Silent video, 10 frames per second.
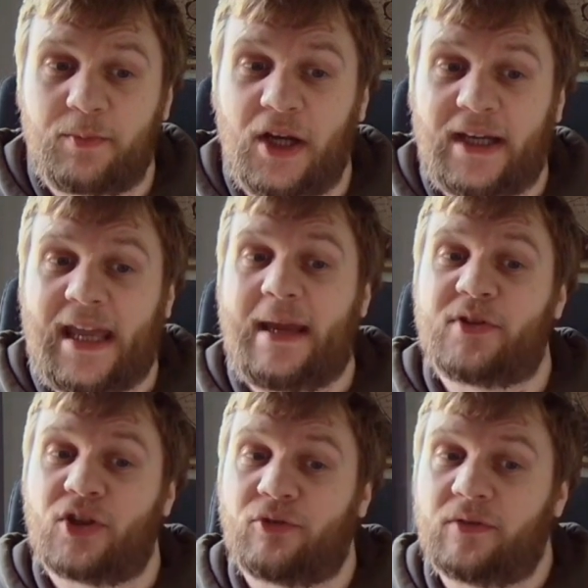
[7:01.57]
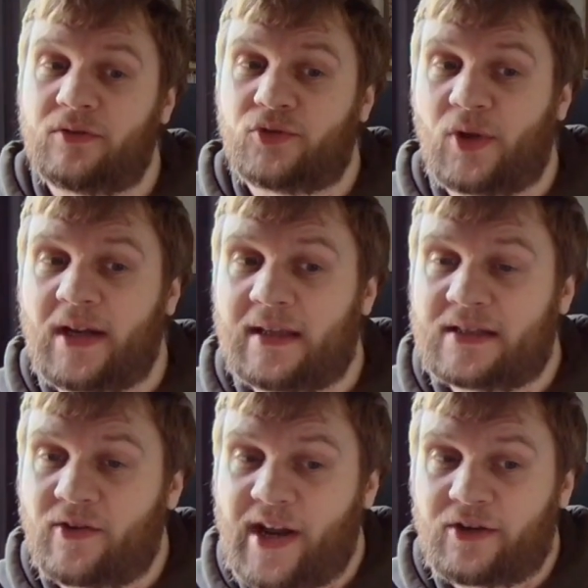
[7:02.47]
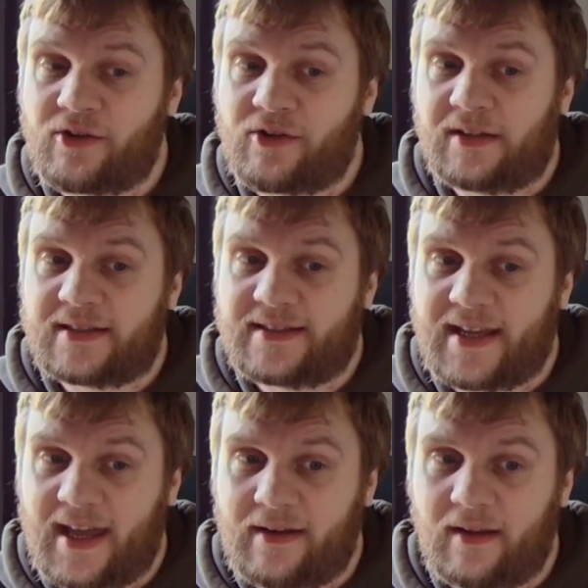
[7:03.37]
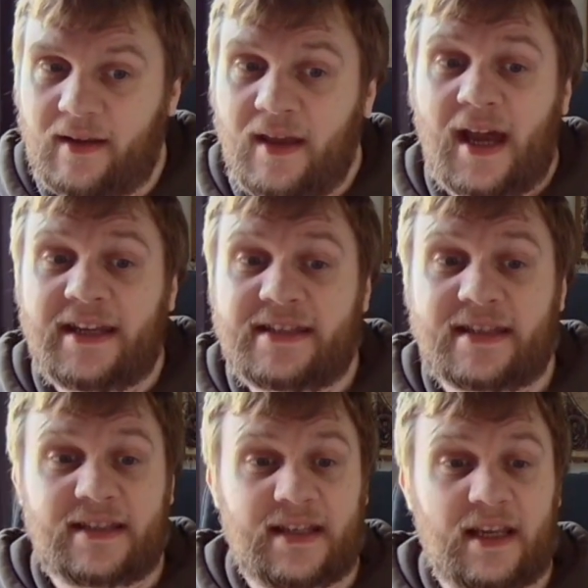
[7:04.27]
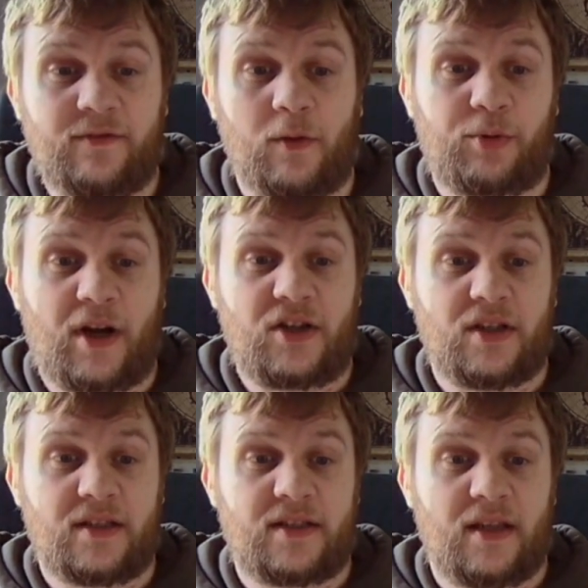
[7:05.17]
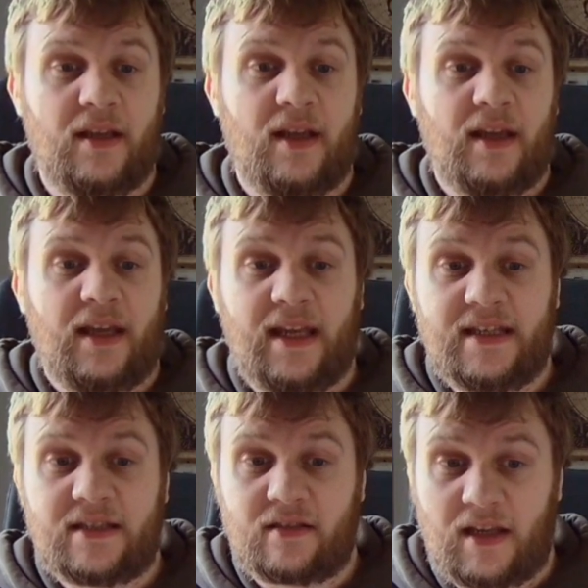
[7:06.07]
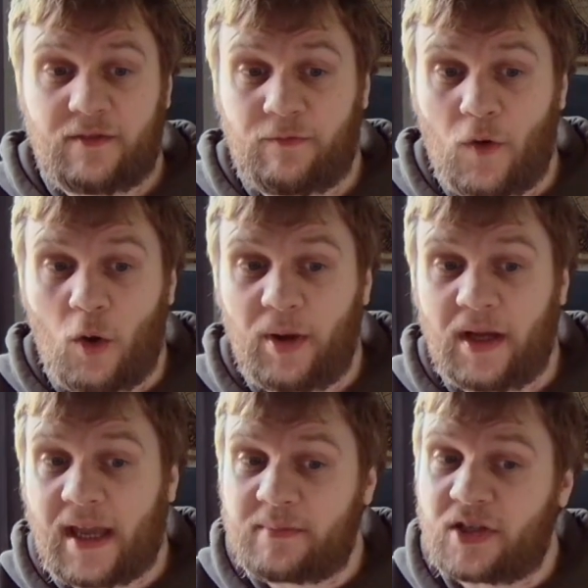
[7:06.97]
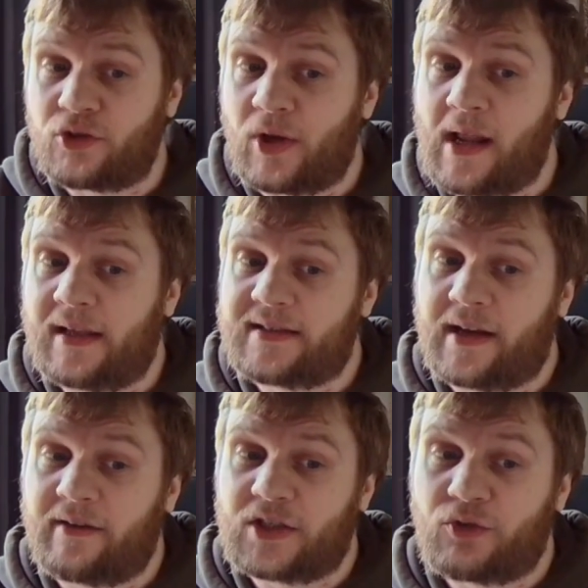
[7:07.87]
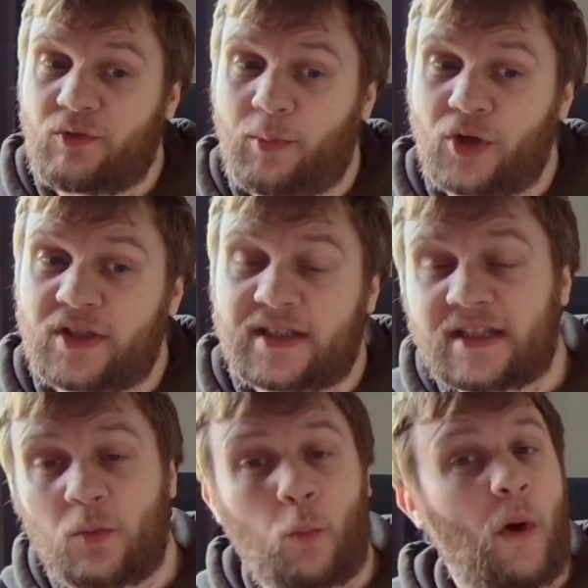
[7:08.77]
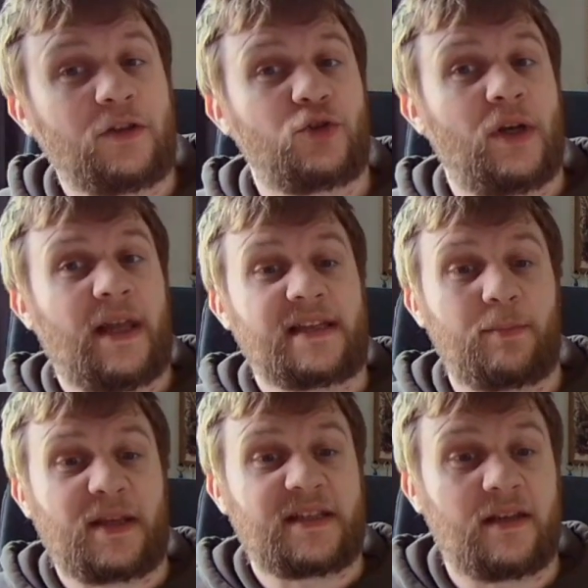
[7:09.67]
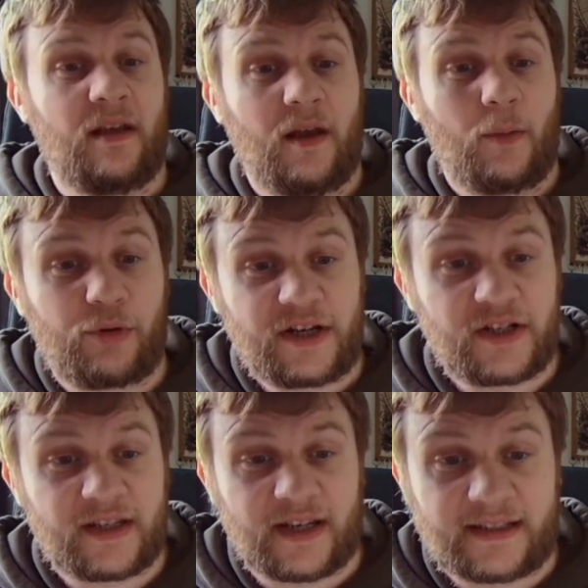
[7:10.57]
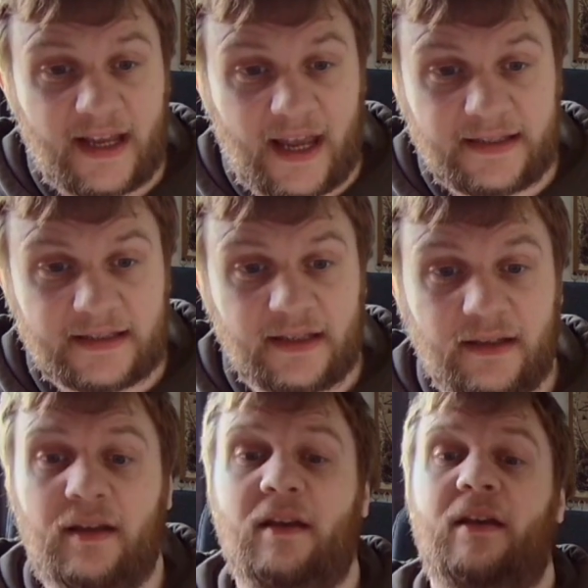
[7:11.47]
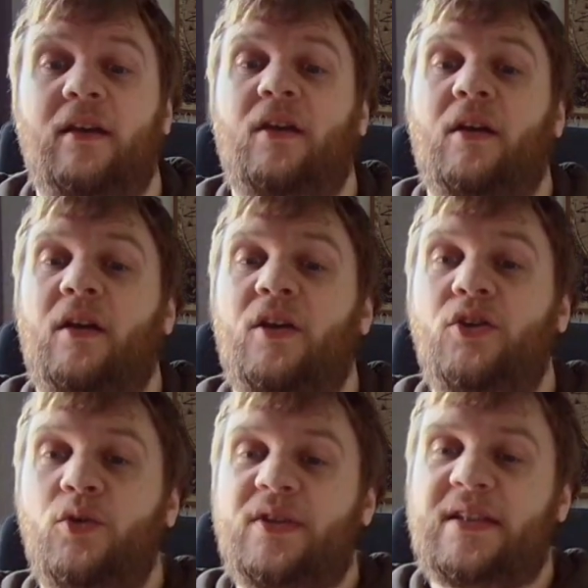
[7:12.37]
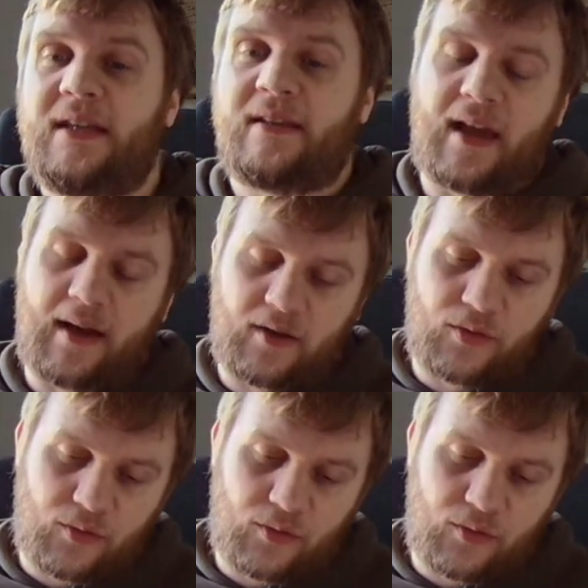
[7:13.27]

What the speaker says: per game to Trent Alexander-Arnold's 10. And his successful pressures is 4 per game to Trent Alexander-Arnold's 3.6. And while Trent has a better pressure success, you see that